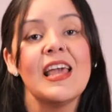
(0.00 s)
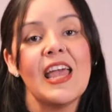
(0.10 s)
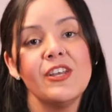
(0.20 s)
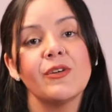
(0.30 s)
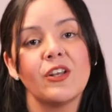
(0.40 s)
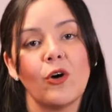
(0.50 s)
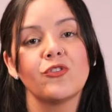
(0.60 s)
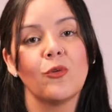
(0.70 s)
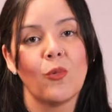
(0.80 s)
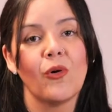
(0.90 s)
and you can
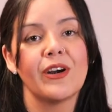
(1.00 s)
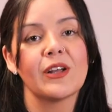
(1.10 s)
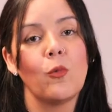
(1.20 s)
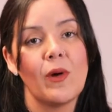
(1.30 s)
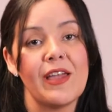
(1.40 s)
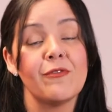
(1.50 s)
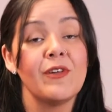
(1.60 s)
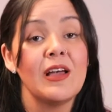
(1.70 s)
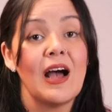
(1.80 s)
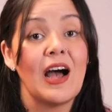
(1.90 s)
also work with
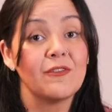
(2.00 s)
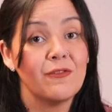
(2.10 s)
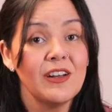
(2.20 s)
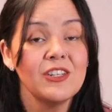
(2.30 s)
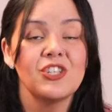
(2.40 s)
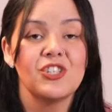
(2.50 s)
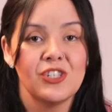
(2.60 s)
advanced